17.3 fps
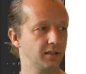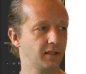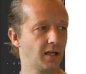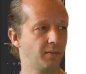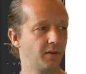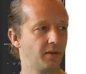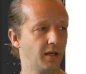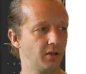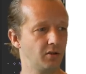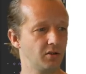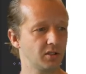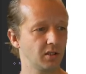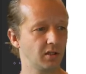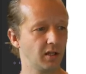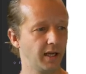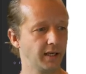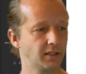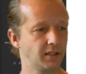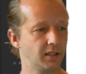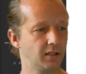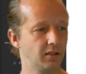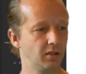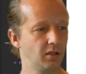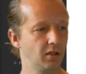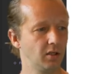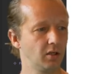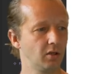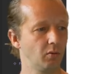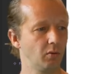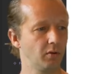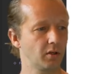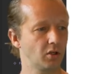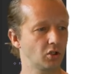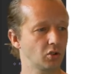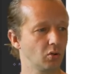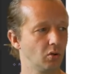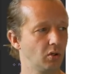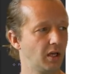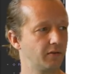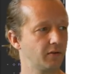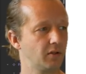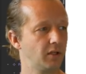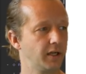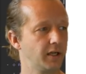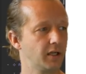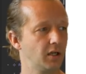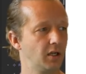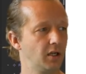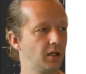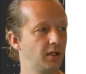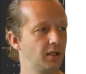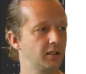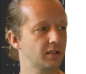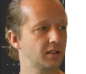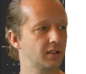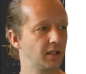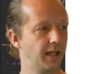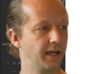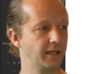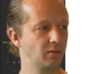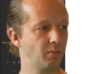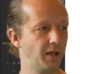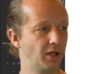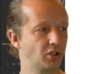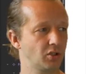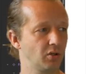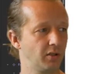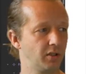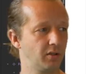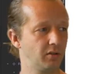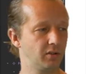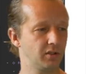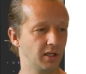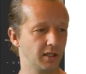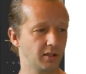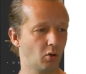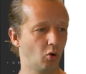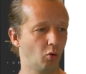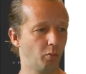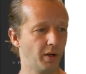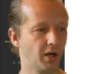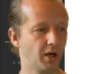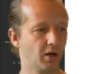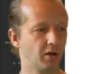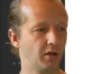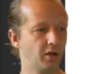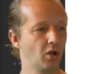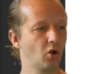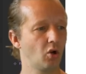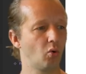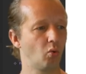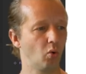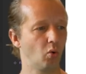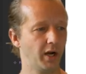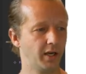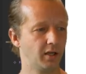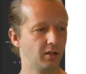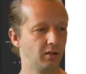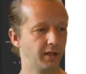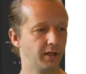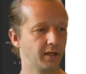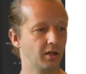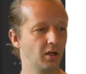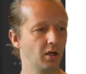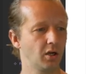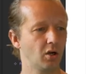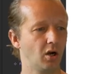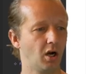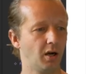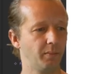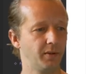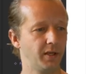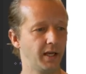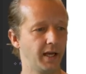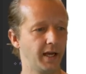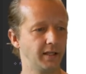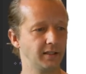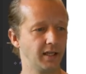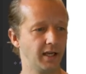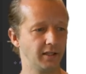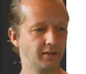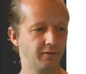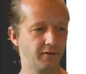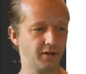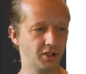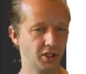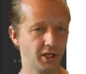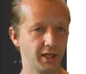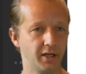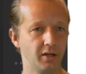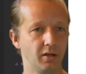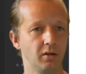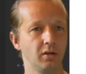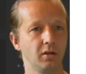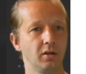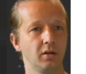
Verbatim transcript: Same thing, you select it with control left click, select, make sure you select the whole parent, right click, copy as SVG,